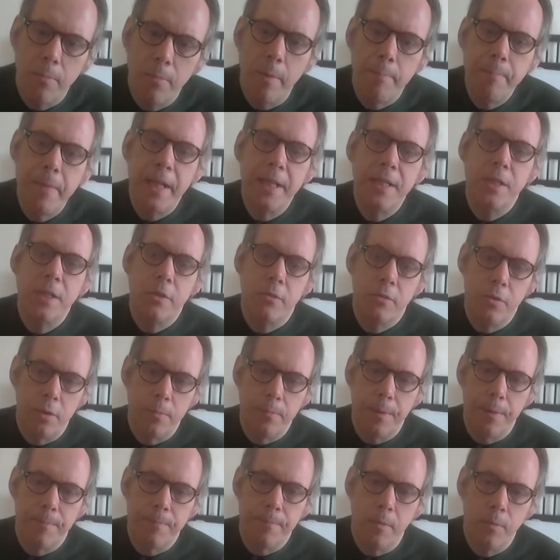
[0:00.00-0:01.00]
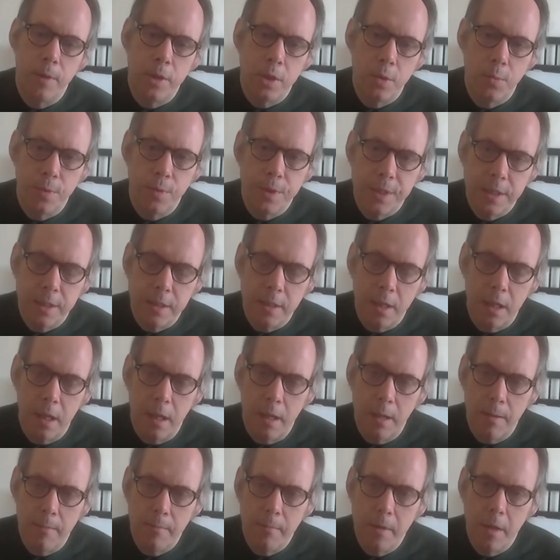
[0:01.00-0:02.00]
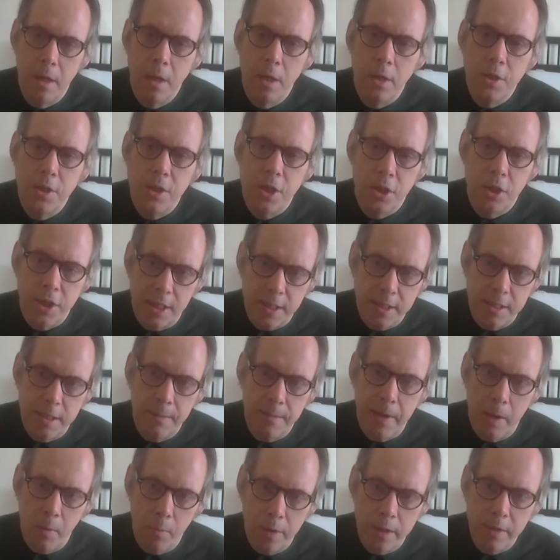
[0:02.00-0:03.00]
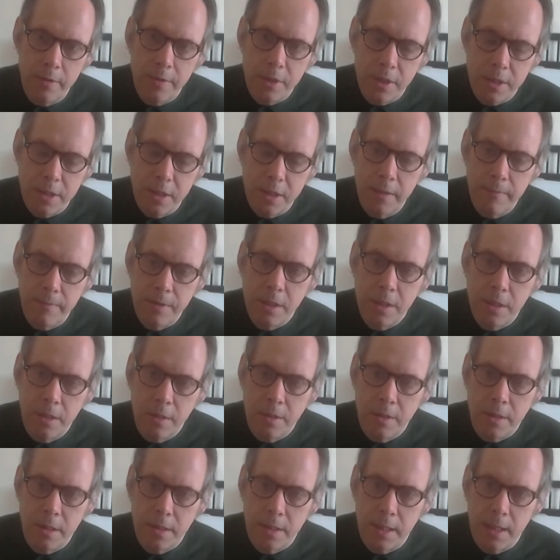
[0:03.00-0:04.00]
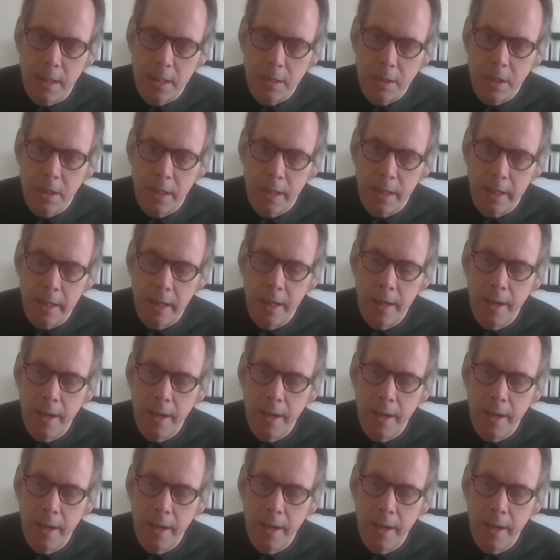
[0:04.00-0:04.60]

the Men's Group, which was suggested by one of the service users, actually.